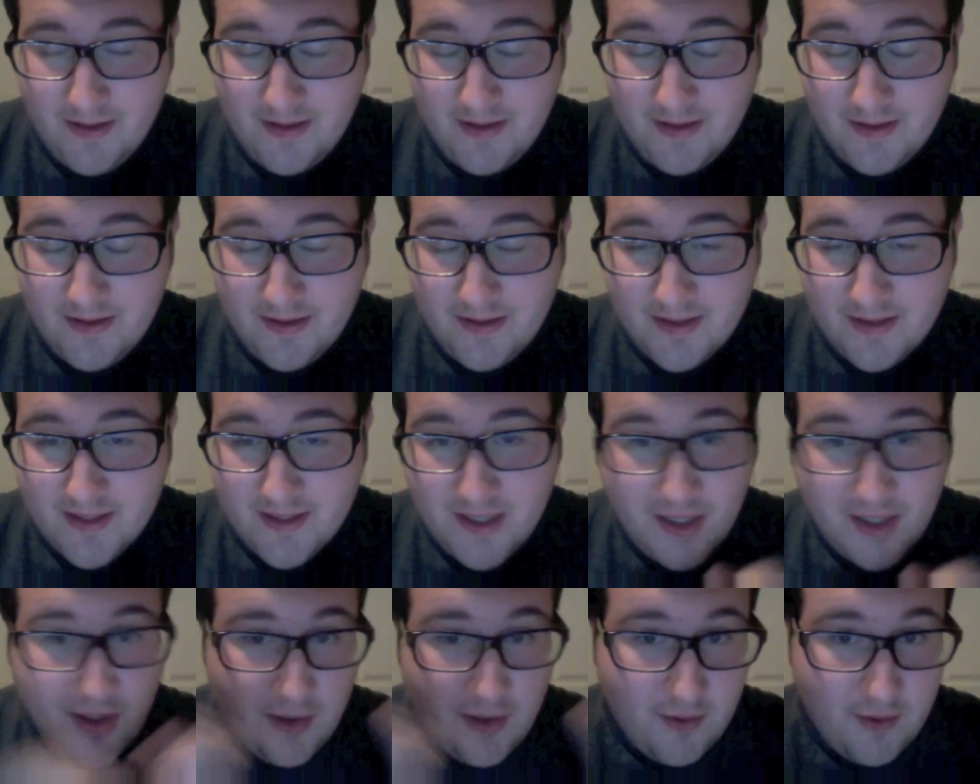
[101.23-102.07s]
And
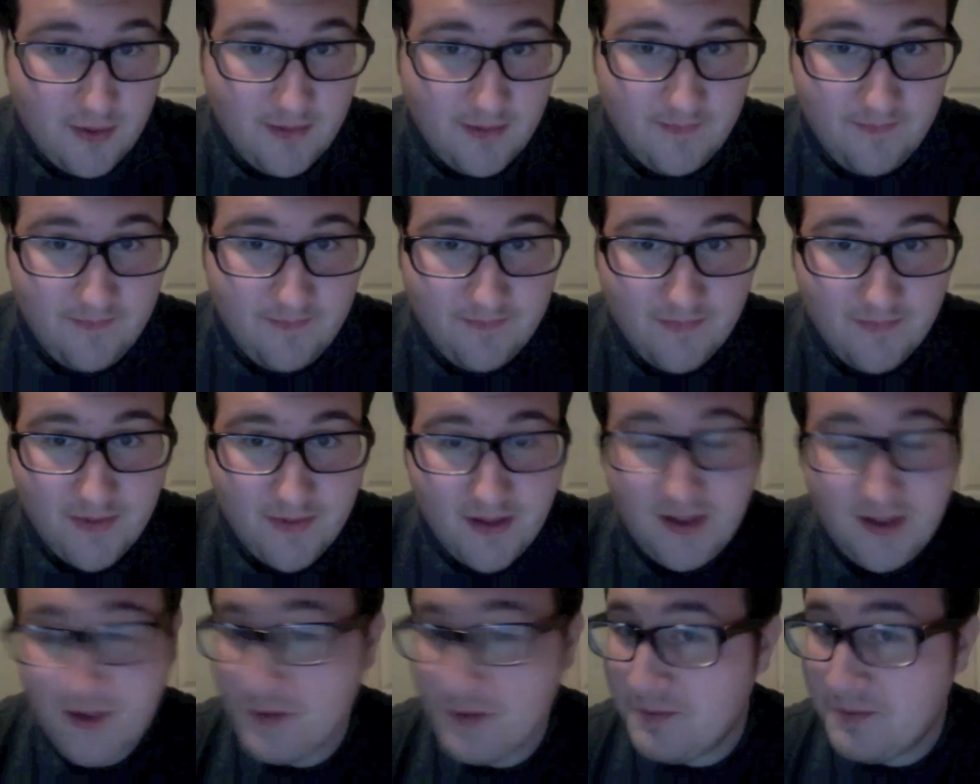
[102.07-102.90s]
so
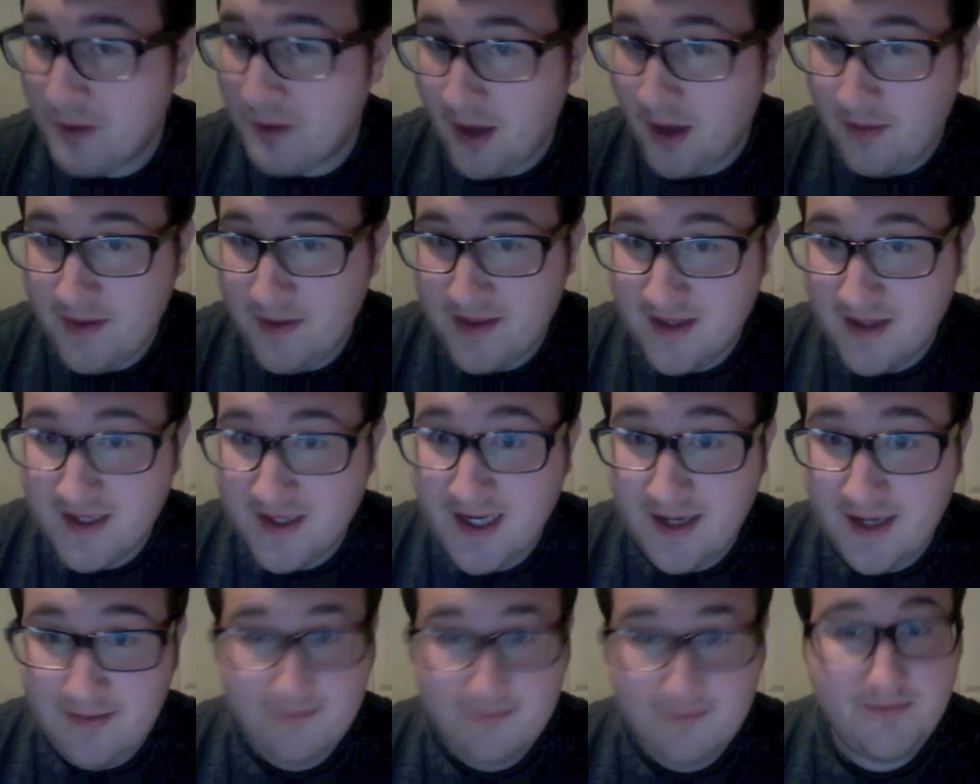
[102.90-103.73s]
you probably think
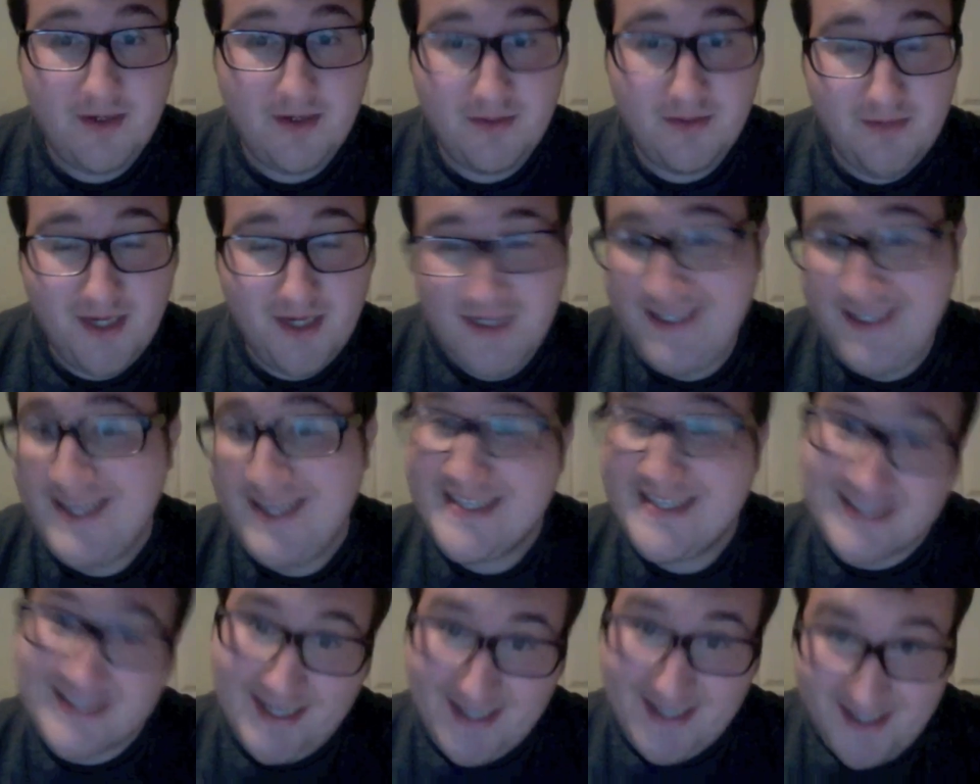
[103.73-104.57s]
I am butt mad.
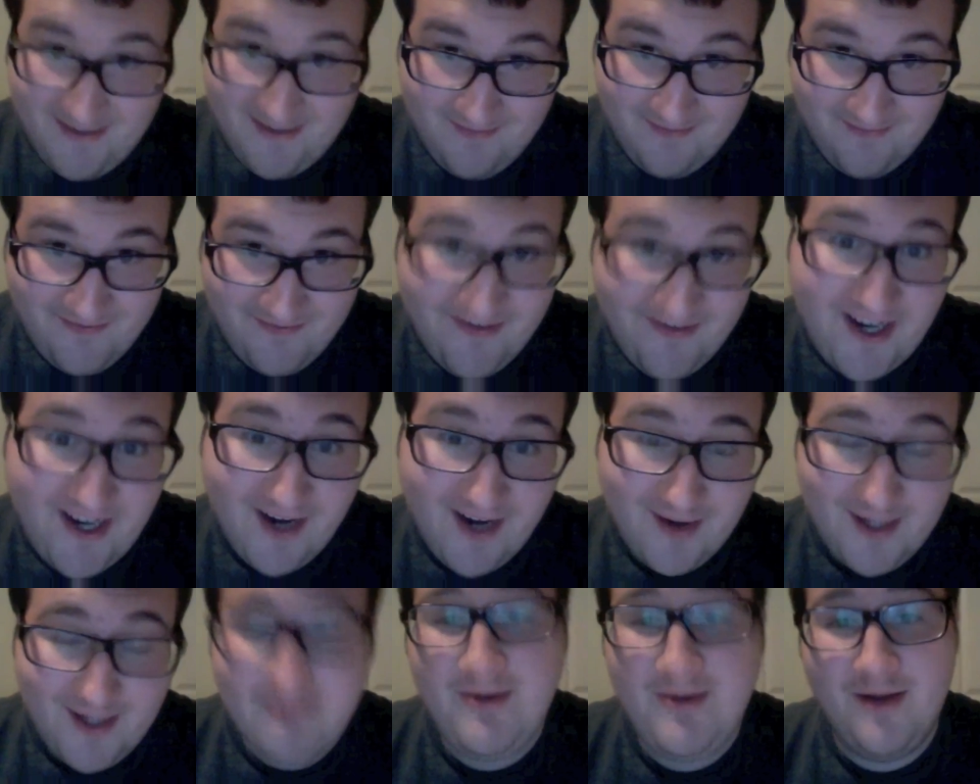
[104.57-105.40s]
Yes, I am
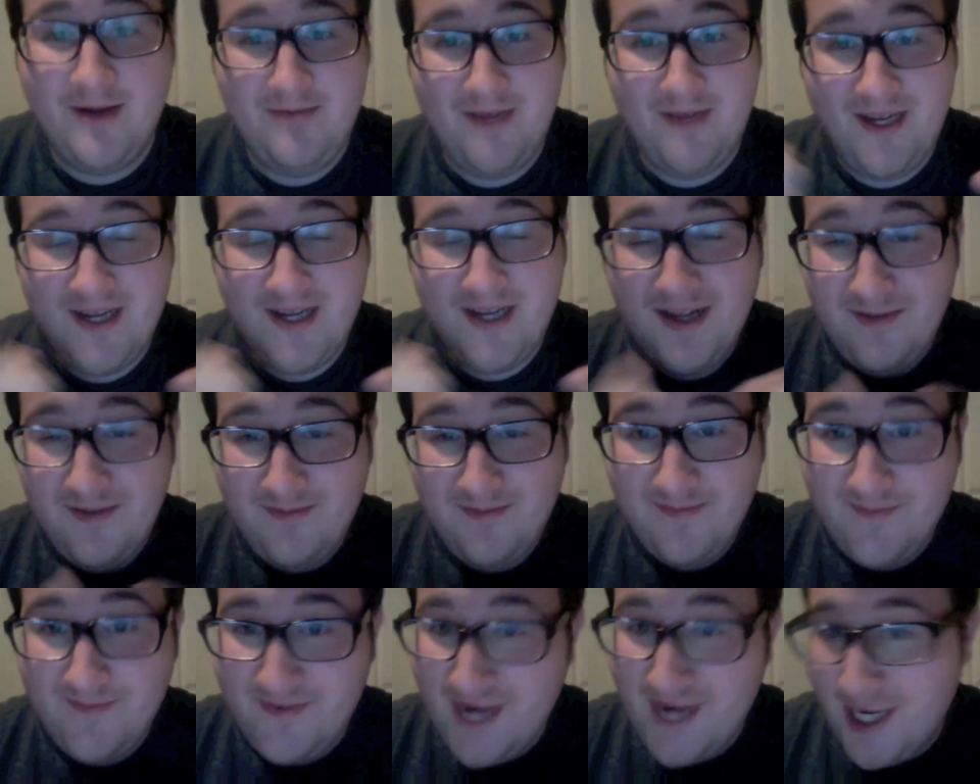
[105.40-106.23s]
very butt mad.
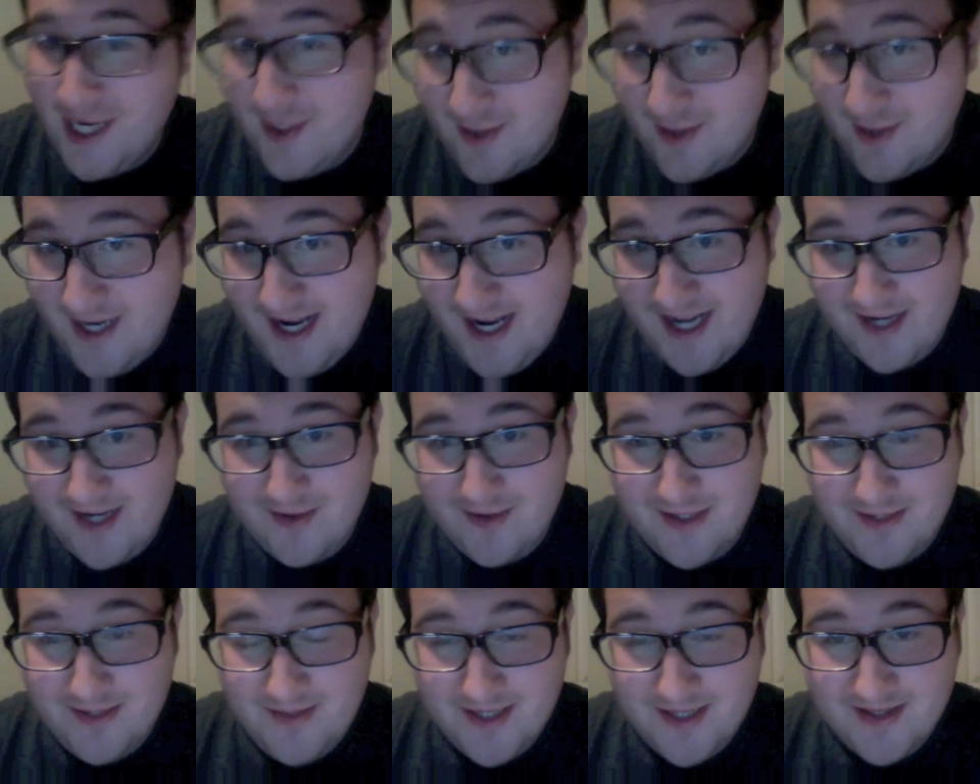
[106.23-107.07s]
I'm very
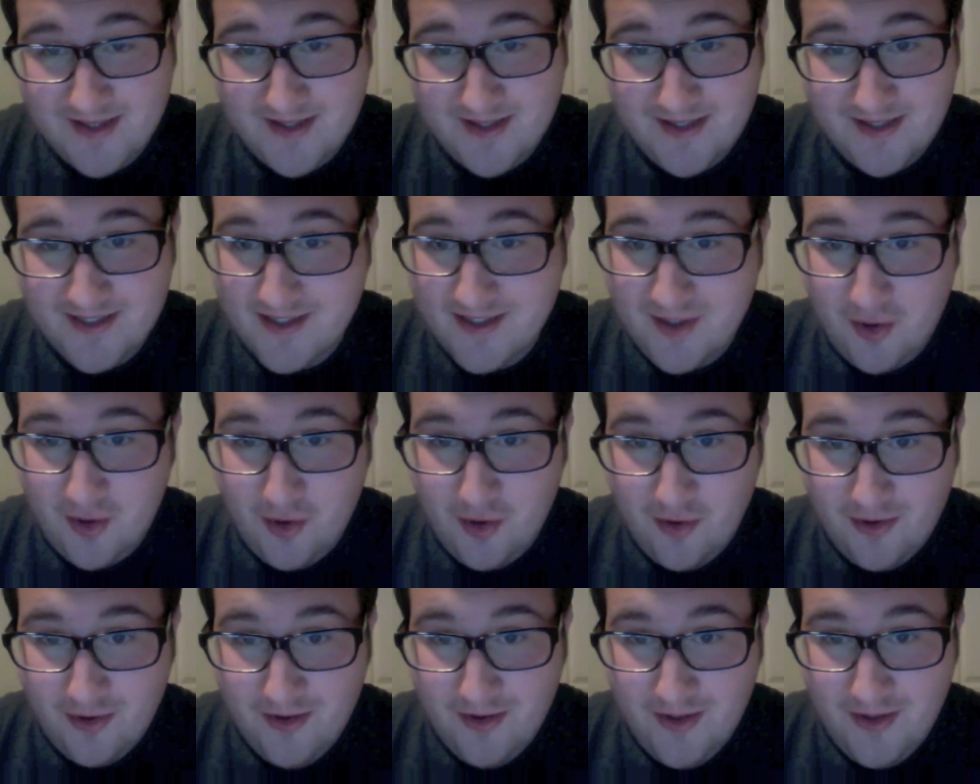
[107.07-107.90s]
angry about this
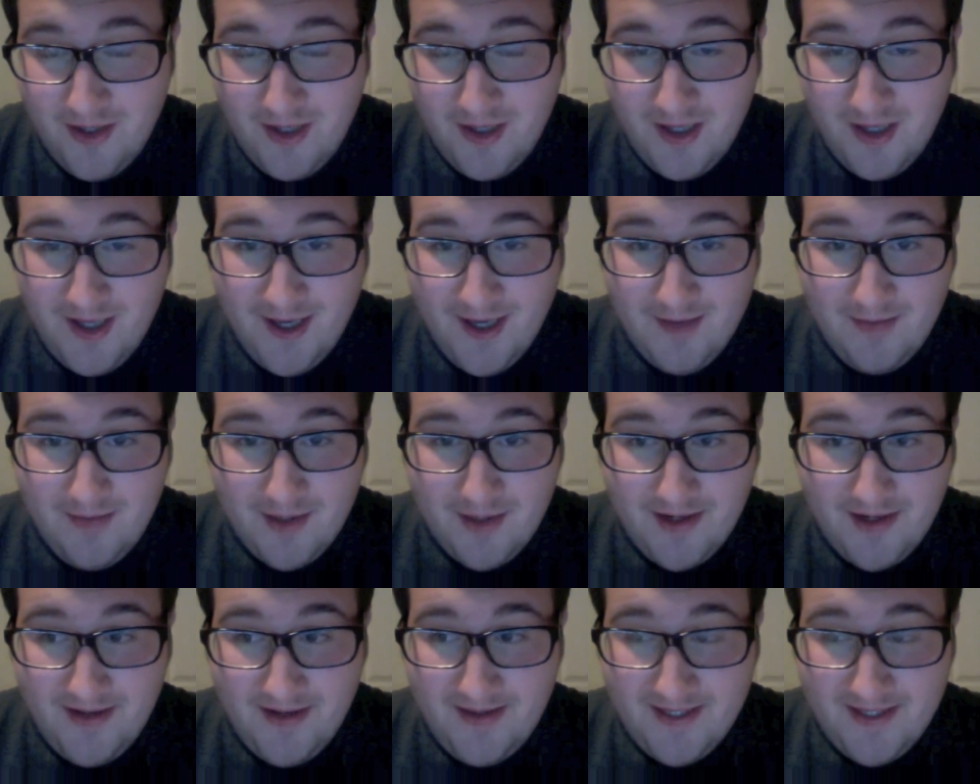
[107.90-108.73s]
call.
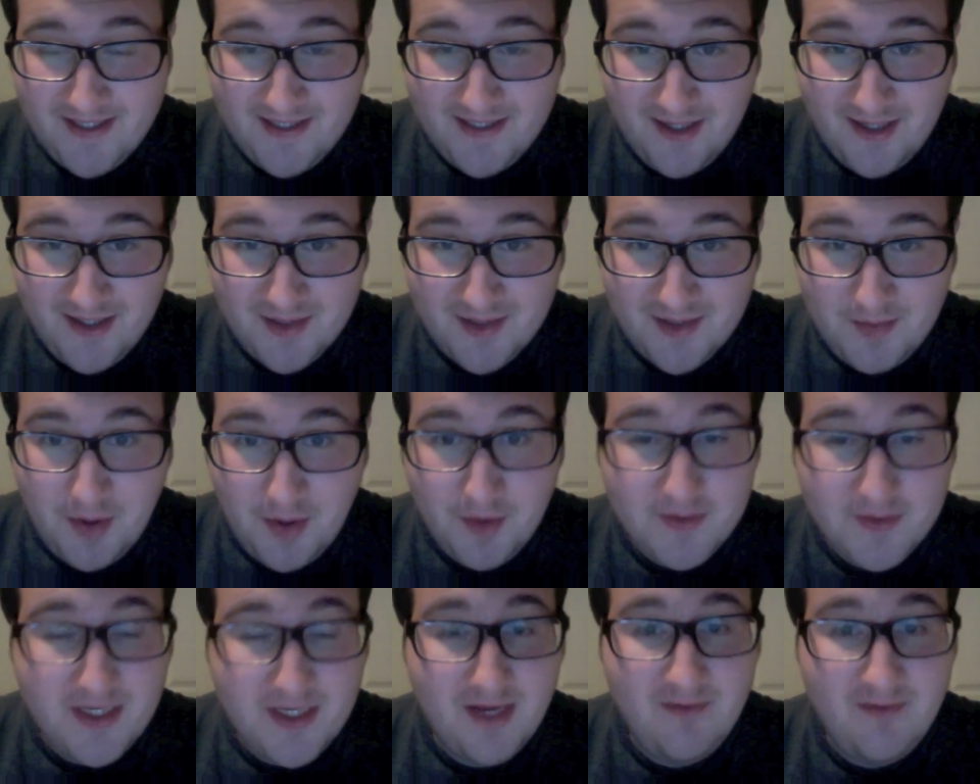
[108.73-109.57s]
But this does
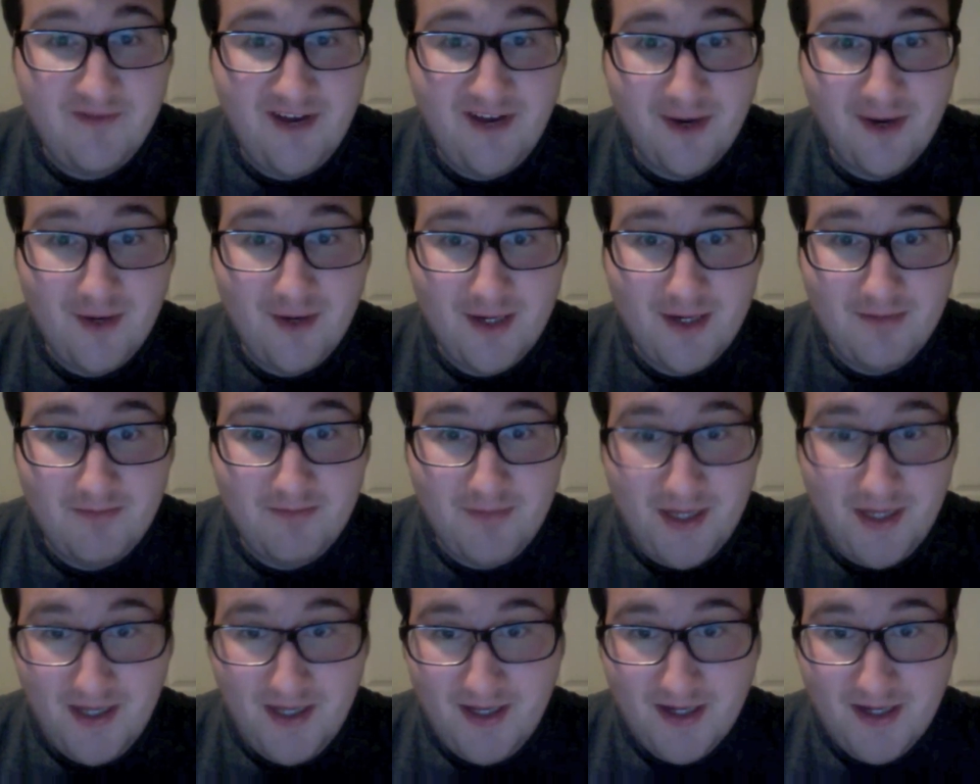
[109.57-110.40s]
pose a very
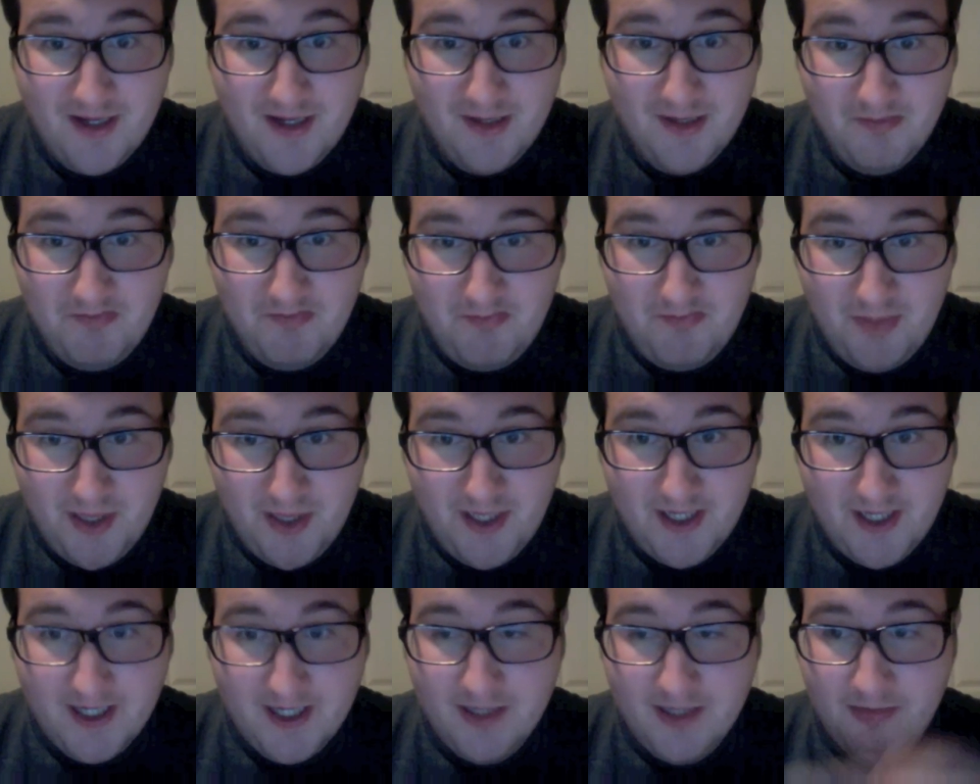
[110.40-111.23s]
big,
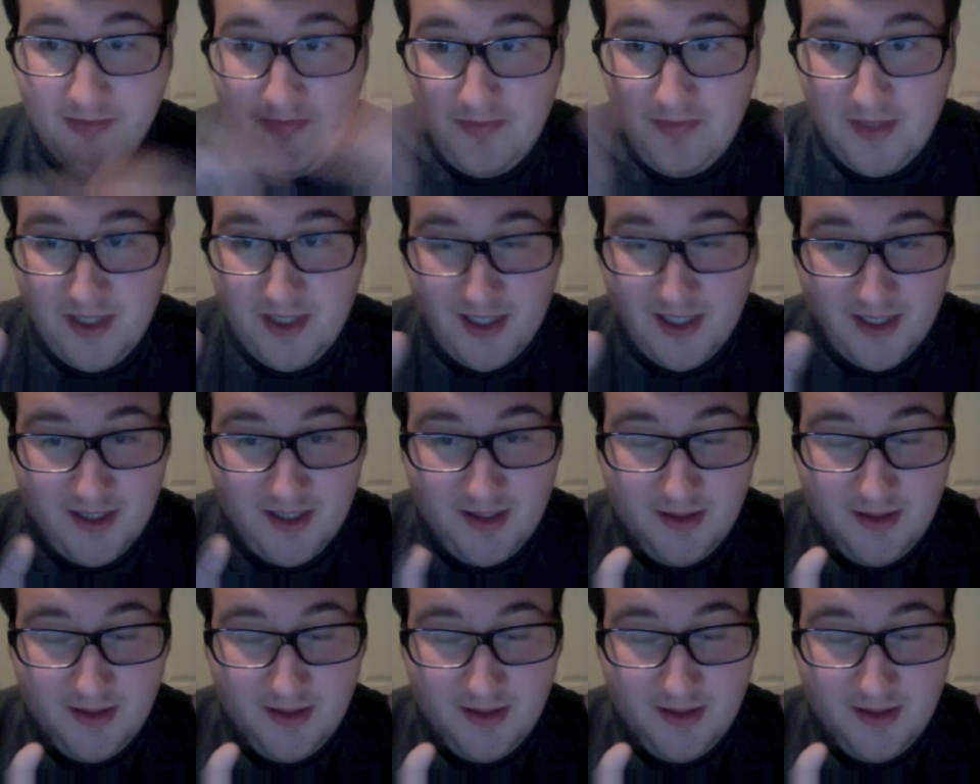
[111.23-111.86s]
big, big